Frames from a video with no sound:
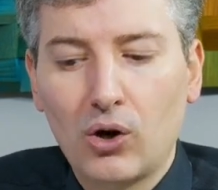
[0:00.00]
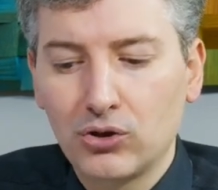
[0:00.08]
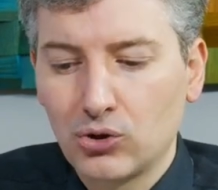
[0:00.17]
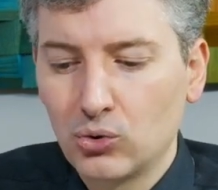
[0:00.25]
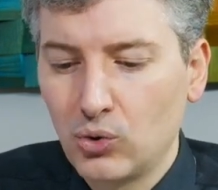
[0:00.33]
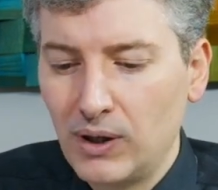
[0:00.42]

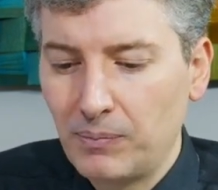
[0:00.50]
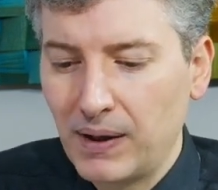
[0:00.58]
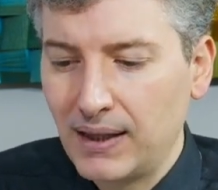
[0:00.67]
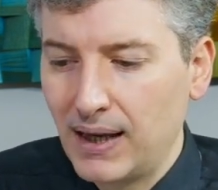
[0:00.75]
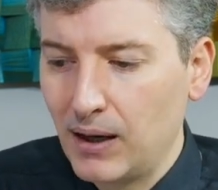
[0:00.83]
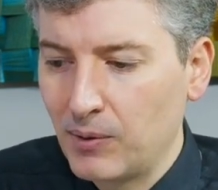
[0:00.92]
And I
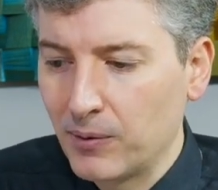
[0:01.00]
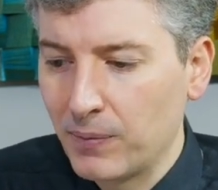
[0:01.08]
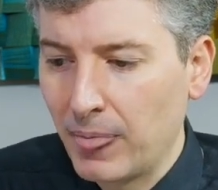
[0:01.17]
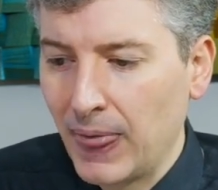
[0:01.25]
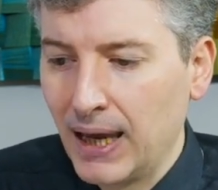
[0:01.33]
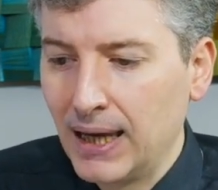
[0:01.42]
wondered,
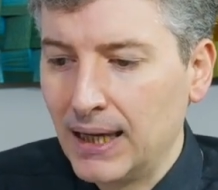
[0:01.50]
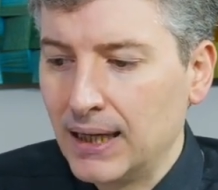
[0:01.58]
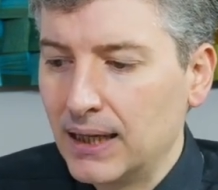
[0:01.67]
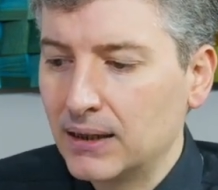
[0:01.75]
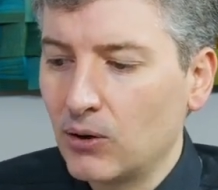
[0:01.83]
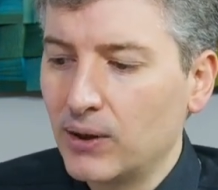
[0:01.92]
why doesn't
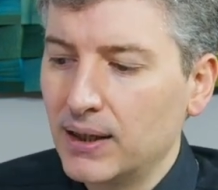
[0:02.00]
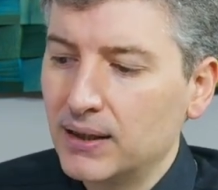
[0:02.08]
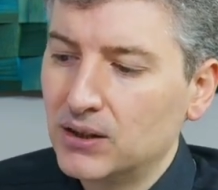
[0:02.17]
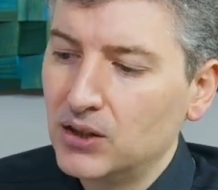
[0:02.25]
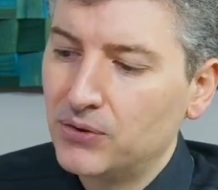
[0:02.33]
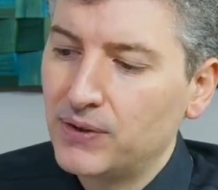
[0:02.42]
anyone use
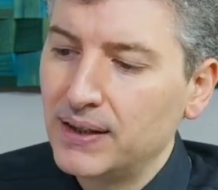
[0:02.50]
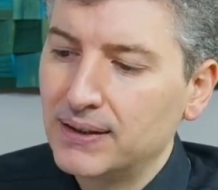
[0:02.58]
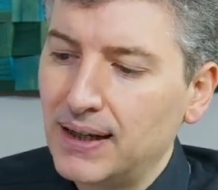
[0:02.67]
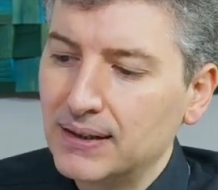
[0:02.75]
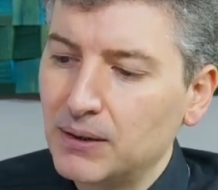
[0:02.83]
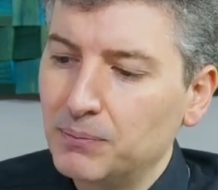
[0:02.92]

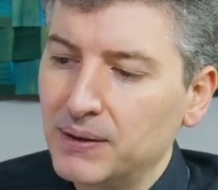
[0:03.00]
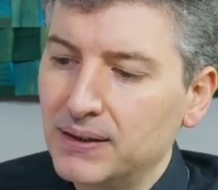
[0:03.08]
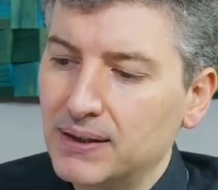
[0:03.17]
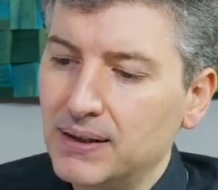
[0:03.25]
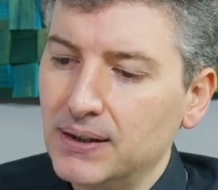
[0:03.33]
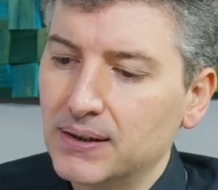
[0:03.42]

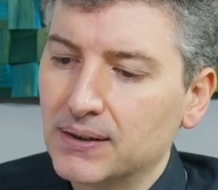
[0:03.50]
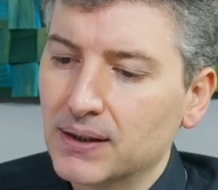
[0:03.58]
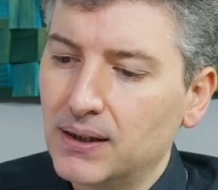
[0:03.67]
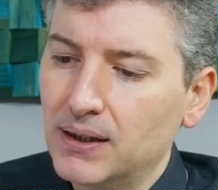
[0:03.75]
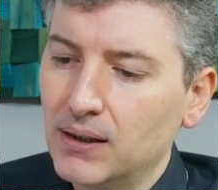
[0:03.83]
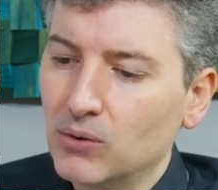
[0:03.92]
ultrasound to
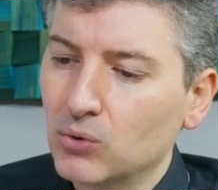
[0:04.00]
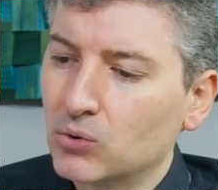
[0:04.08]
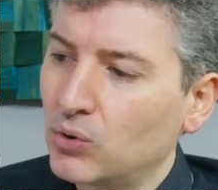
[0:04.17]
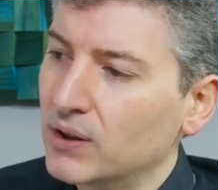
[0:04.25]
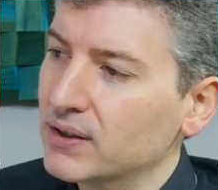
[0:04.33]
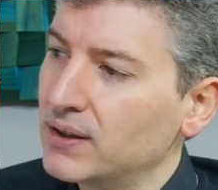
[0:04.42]
diagnose
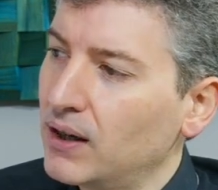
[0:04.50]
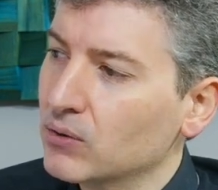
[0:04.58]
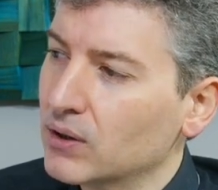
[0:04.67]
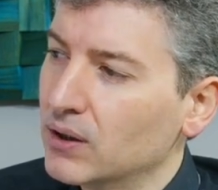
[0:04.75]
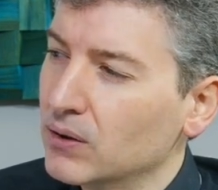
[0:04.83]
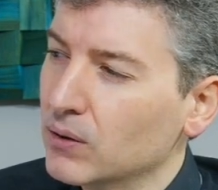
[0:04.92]

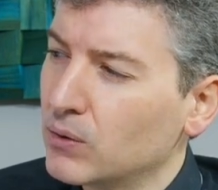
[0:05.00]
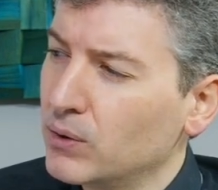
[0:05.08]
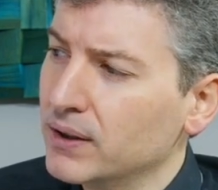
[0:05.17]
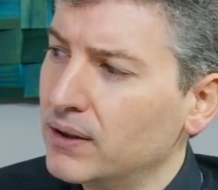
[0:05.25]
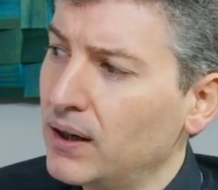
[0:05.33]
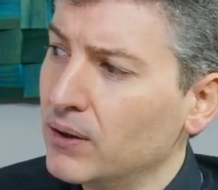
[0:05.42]
lipedema?
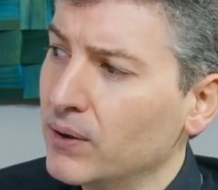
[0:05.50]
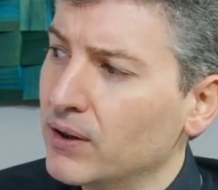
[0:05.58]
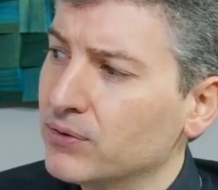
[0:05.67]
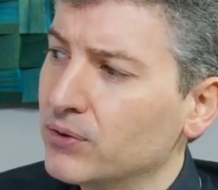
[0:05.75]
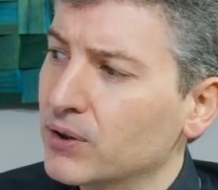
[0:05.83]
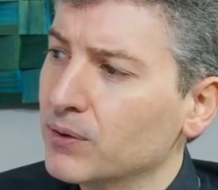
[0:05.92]

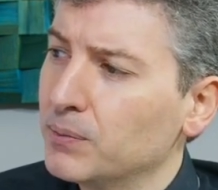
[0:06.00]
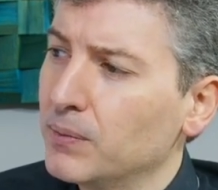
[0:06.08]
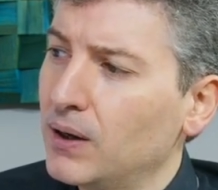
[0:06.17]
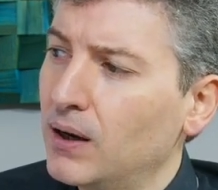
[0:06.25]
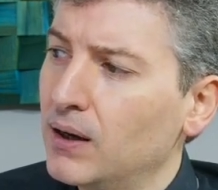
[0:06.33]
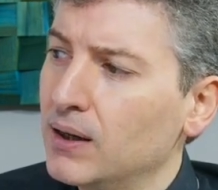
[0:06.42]

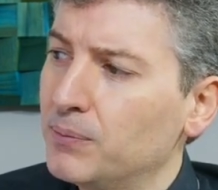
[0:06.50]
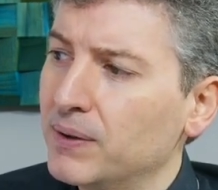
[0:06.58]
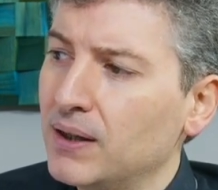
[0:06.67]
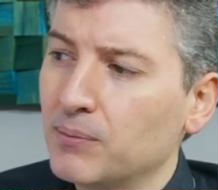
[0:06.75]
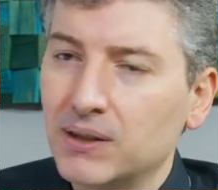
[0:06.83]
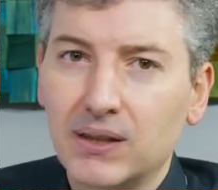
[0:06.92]
So we
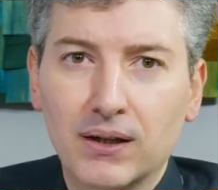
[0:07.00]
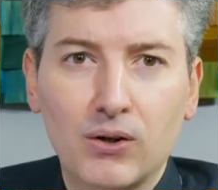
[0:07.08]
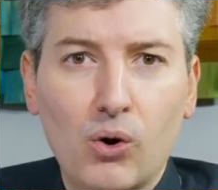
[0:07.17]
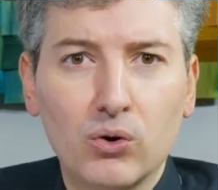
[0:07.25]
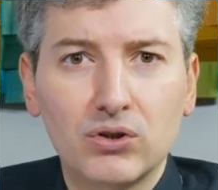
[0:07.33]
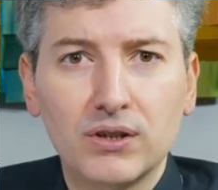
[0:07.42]
conducted
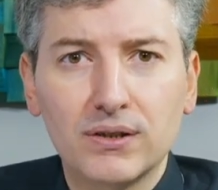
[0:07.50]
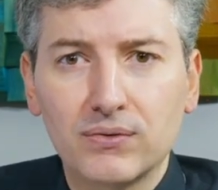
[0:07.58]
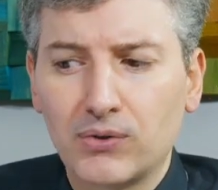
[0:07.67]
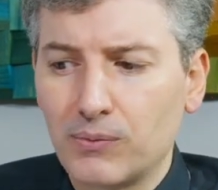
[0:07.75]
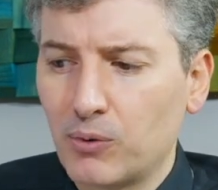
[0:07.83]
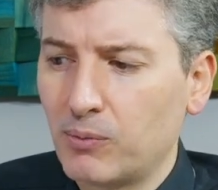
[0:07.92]
this
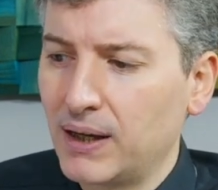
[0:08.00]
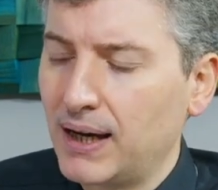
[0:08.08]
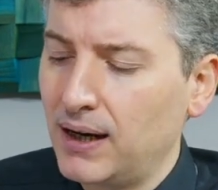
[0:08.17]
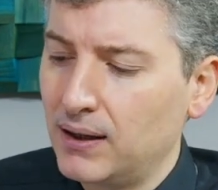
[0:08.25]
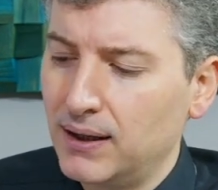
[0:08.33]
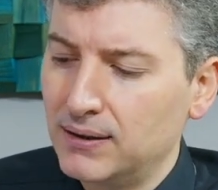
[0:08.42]
research here,
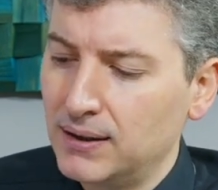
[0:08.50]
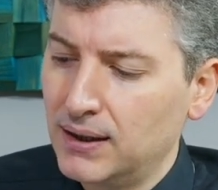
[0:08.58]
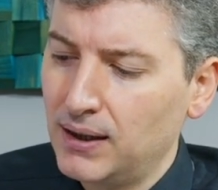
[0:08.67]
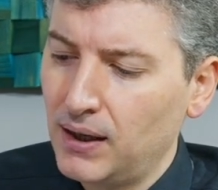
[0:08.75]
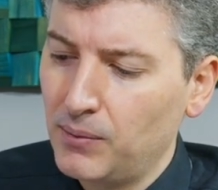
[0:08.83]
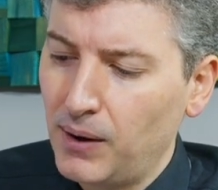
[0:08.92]

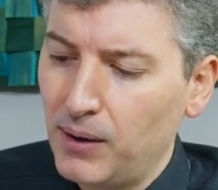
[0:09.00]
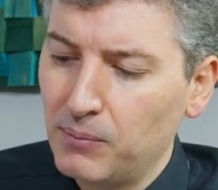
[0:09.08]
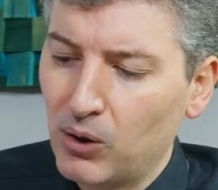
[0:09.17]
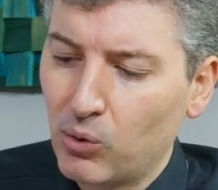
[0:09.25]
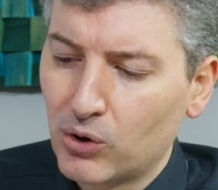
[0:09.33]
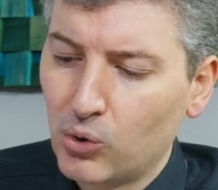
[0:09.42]
ultrasound
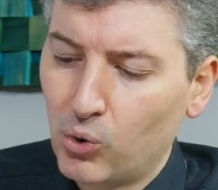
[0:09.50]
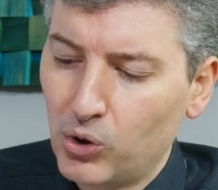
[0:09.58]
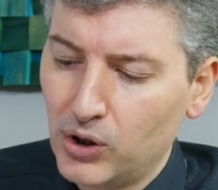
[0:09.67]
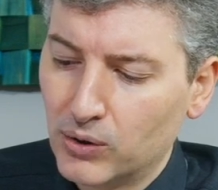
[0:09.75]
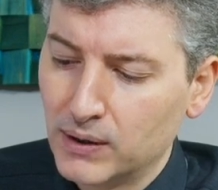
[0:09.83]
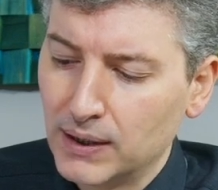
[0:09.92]
criteria for
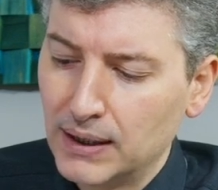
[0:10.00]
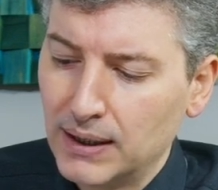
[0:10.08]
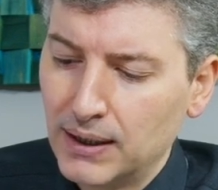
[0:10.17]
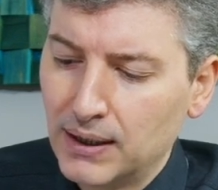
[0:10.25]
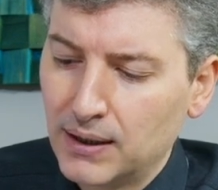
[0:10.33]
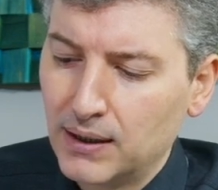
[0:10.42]

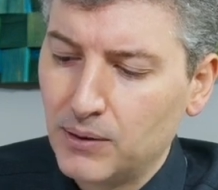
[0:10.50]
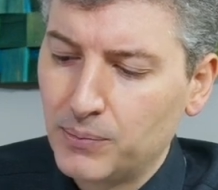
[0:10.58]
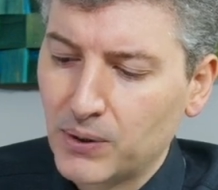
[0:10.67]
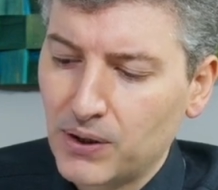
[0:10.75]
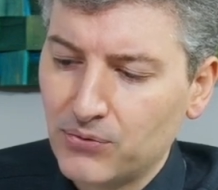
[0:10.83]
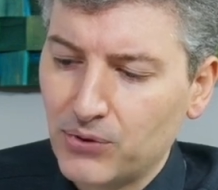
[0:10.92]
lipedema
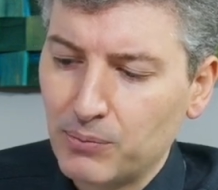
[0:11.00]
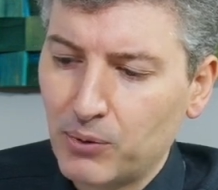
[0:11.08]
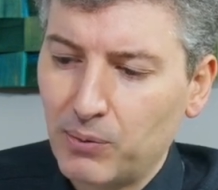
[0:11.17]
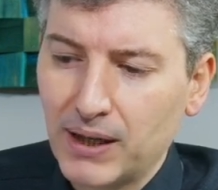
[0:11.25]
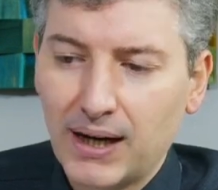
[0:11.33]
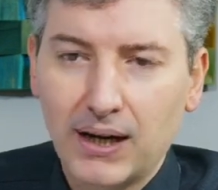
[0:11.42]

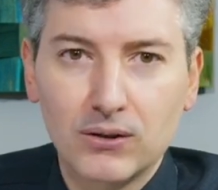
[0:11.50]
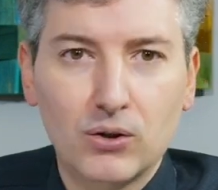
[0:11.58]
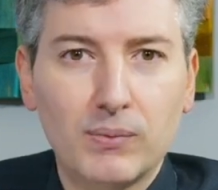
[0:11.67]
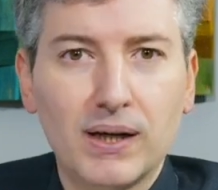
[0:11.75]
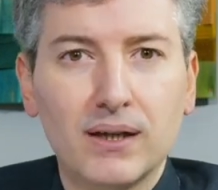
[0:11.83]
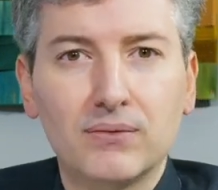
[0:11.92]
diagnosis.
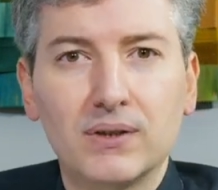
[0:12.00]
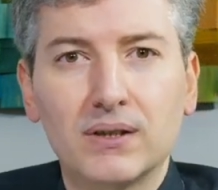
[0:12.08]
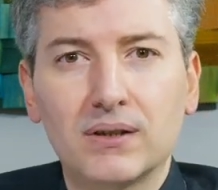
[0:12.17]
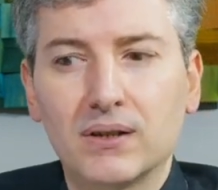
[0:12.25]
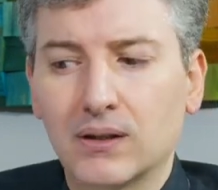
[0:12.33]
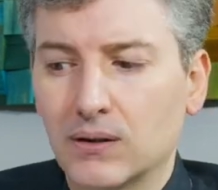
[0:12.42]

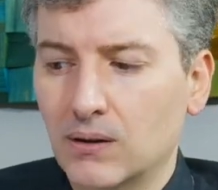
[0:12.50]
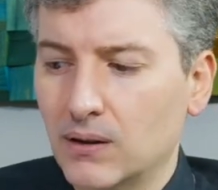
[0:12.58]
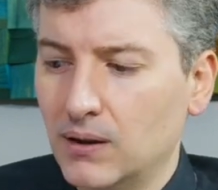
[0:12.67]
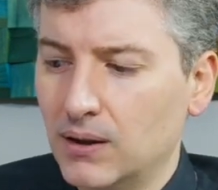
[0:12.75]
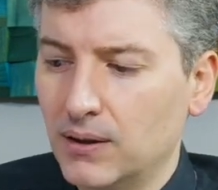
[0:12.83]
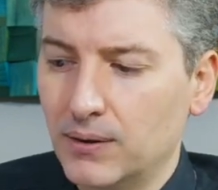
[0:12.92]
This is my
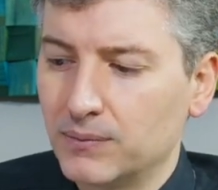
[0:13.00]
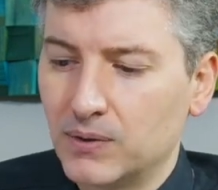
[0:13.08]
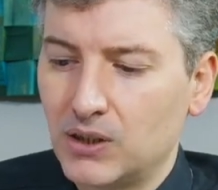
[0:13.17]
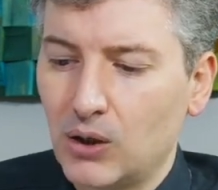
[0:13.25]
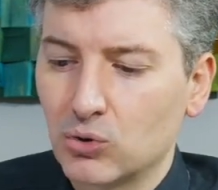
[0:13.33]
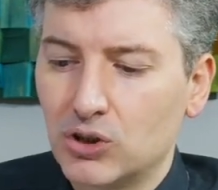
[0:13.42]

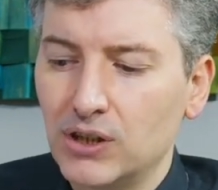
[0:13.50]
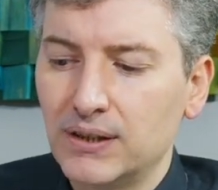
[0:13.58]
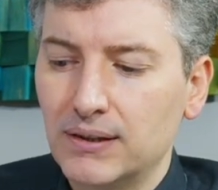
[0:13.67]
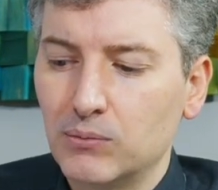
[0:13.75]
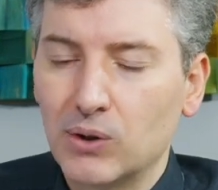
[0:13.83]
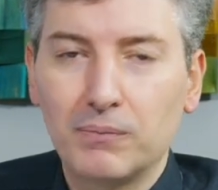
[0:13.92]
pride
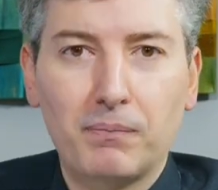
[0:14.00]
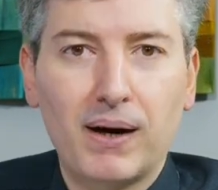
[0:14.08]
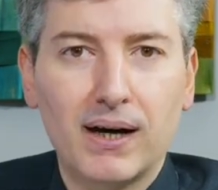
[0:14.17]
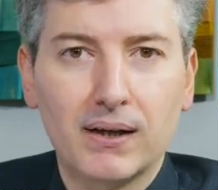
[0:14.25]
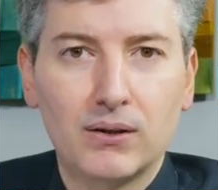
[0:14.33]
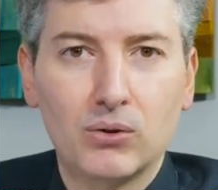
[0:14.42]

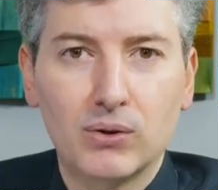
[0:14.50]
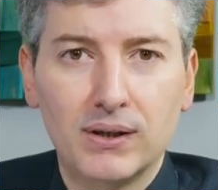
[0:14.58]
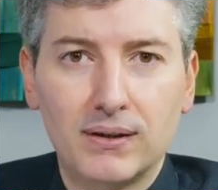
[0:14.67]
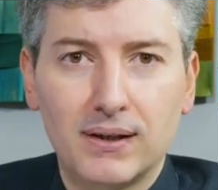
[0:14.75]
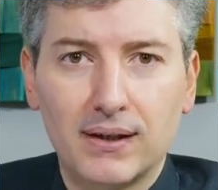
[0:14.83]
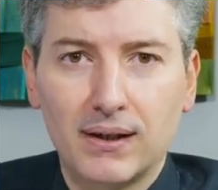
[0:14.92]

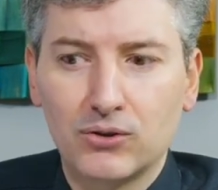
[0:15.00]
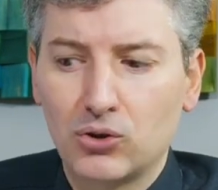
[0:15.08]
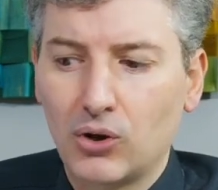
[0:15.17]
because it was